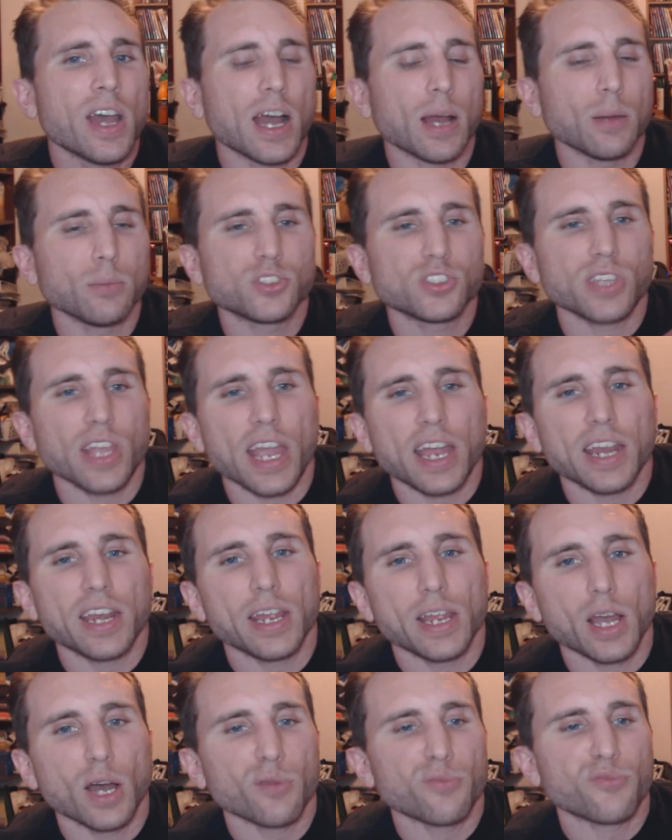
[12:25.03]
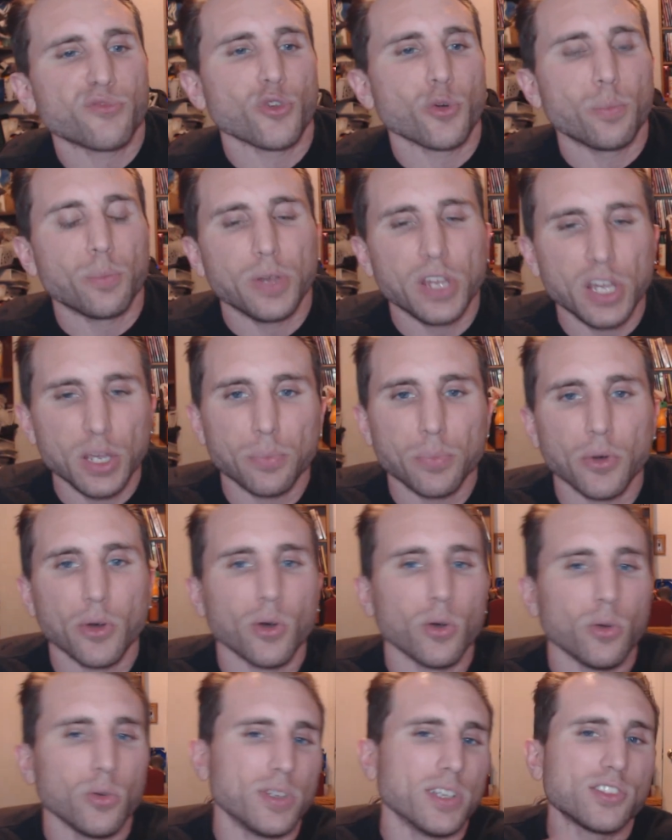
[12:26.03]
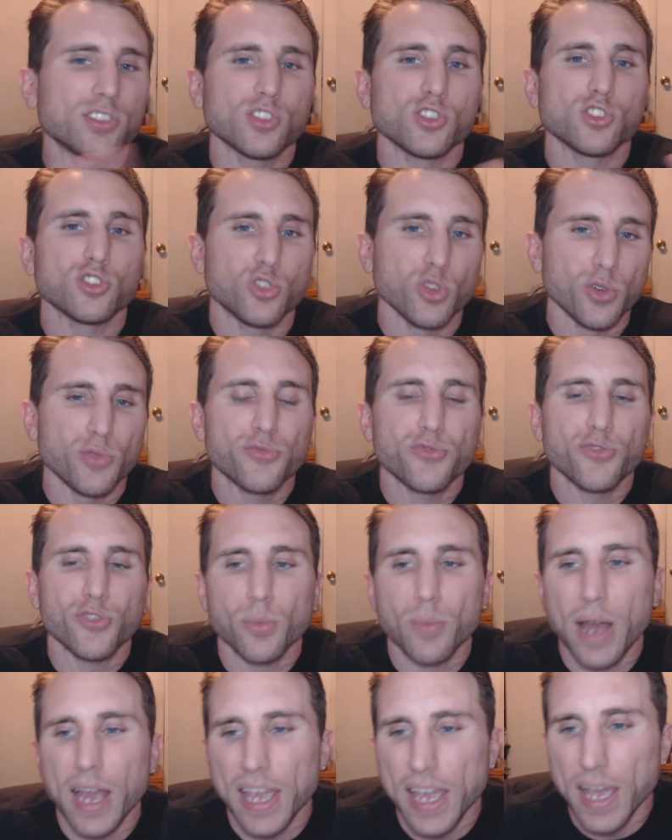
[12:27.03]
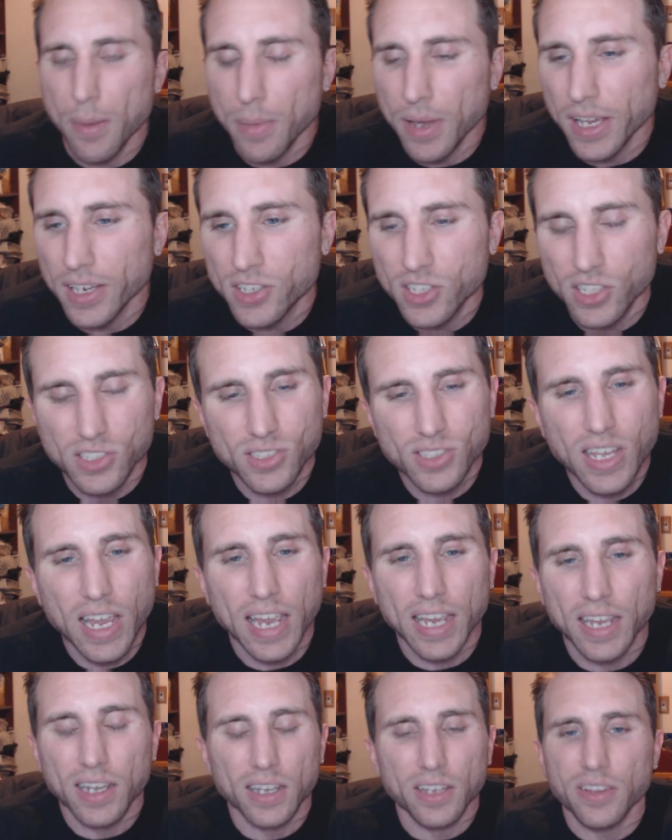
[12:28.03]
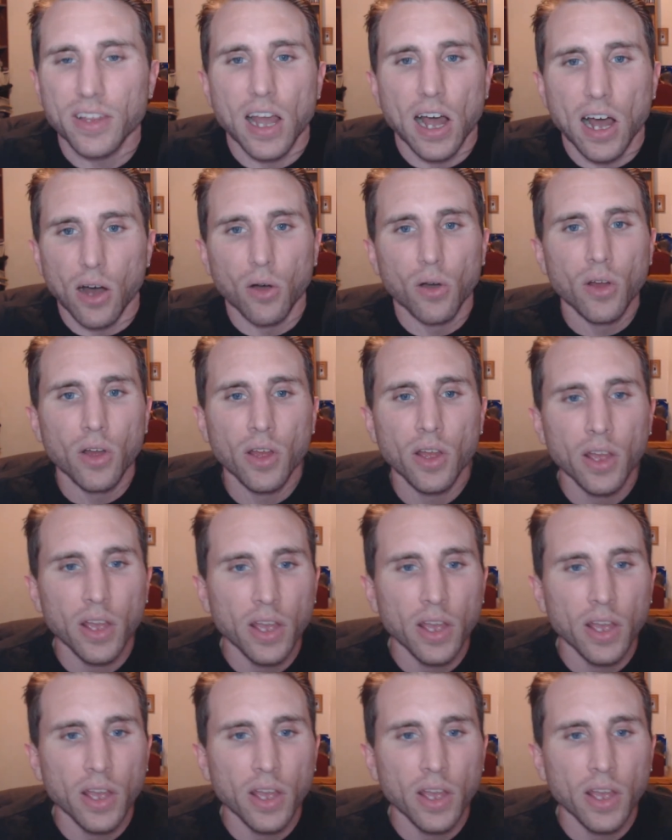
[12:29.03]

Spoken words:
I'm standing up for people. This is good for my image. It's like, no.